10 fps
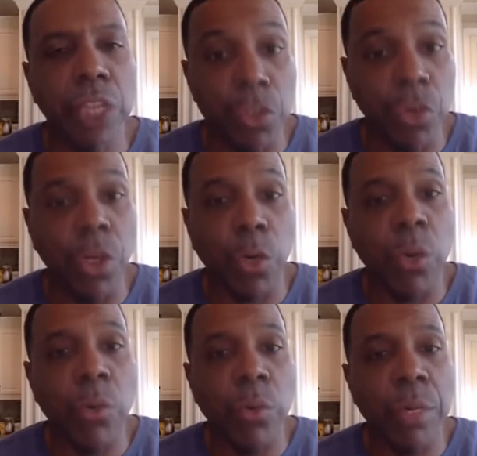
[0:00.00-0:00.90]
And you agree
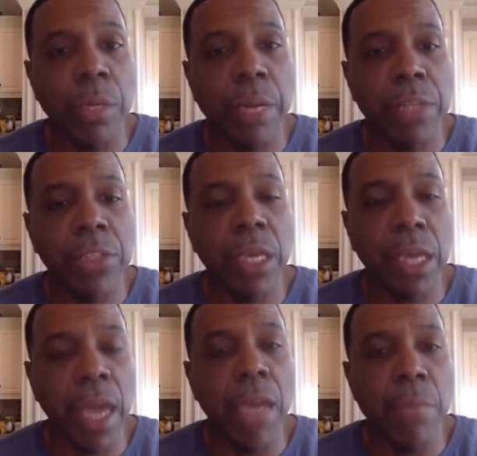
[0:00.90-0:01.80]
with me by saying
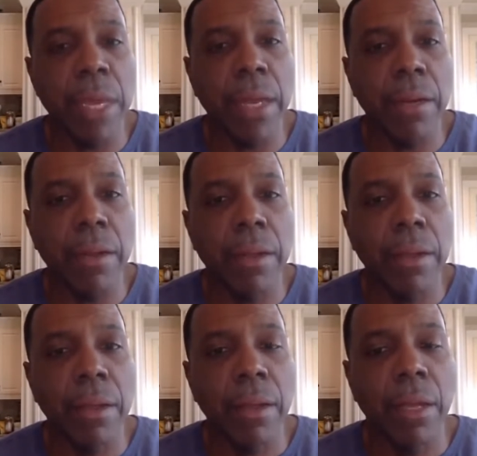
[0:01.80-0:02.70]
amen.
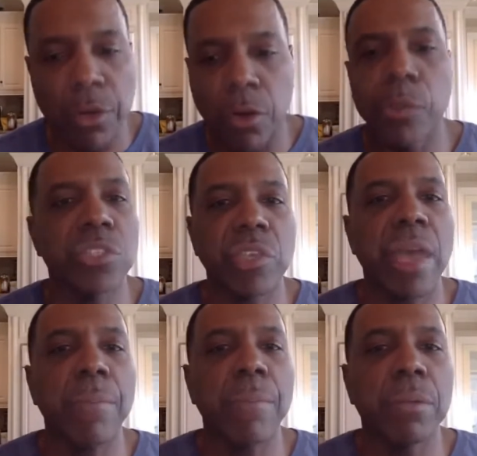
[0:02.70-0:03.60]
And you know what just
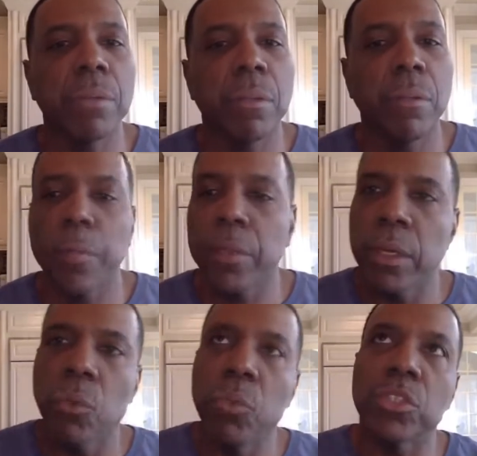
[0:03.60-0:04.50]
happened?
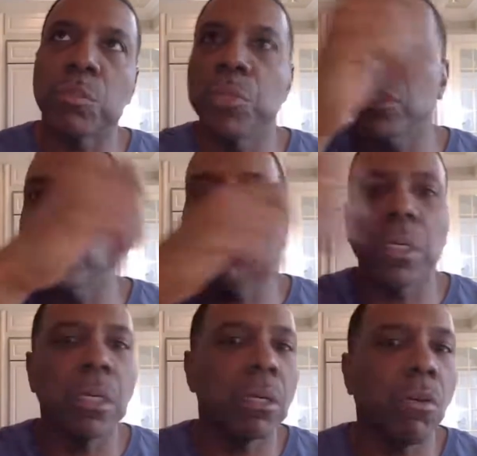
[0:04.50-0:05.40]
We just put the
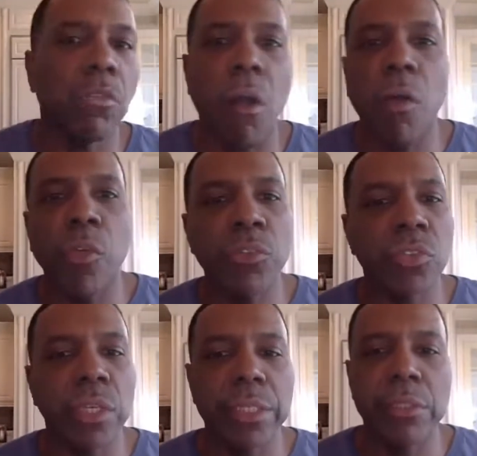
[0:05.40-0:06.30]
blood over all those
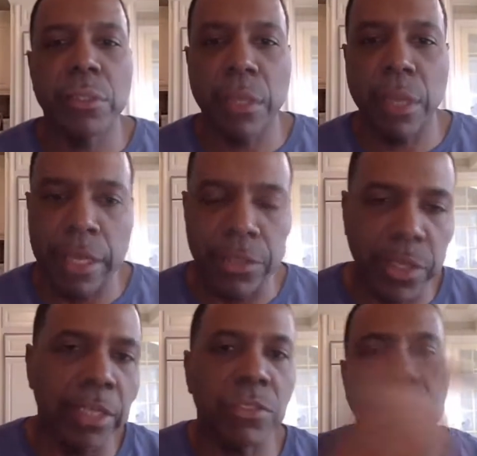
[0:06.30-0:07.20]
things and
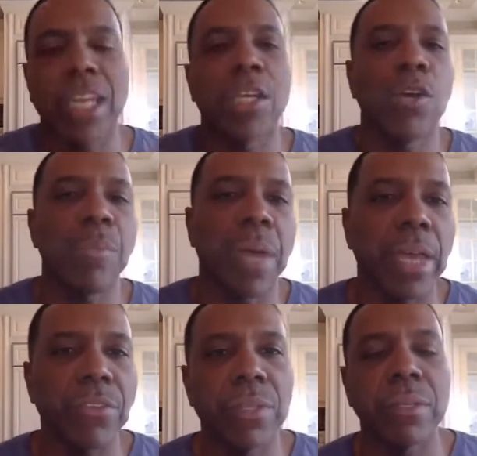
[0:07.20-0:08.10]
Satan's got to go
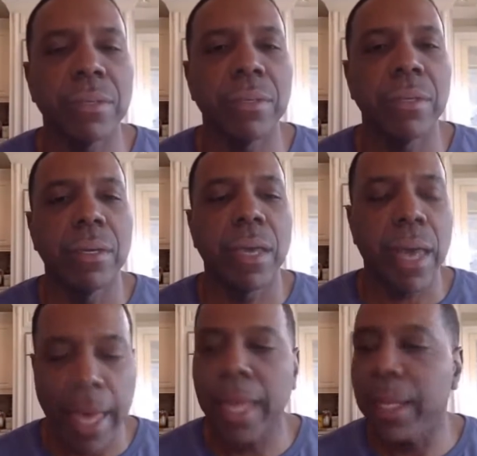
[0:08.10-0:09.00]
past it.
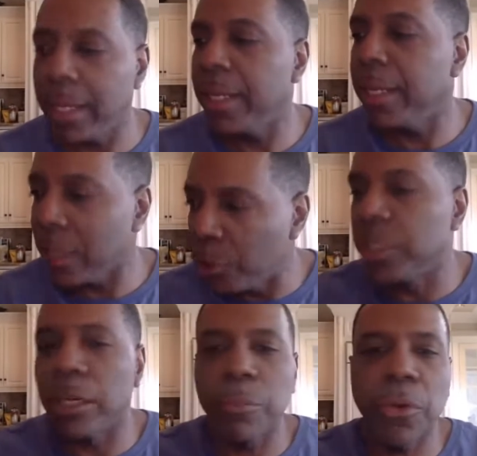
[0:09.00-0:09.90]

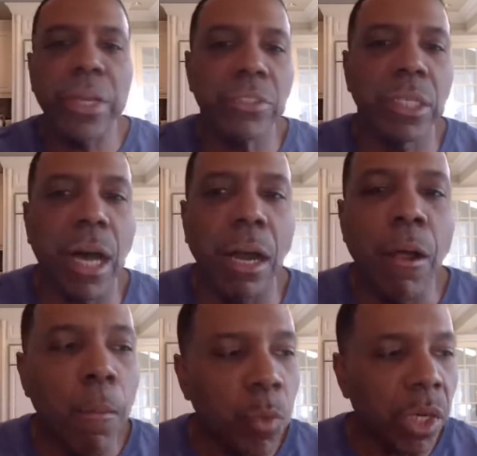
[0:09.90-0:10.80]
Hallelujah. Praise God.
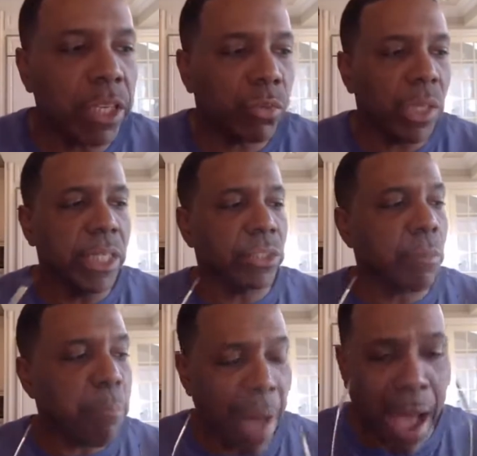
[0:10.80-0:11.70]
Well, let's release
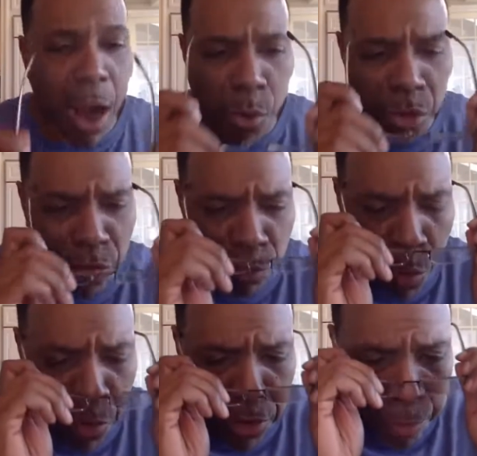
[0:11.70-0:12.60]
some power this
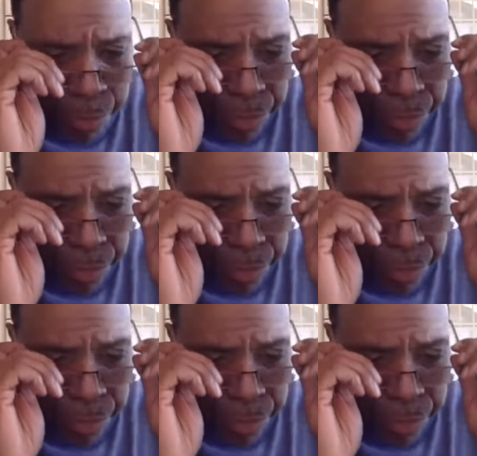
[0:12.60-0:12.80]
morning.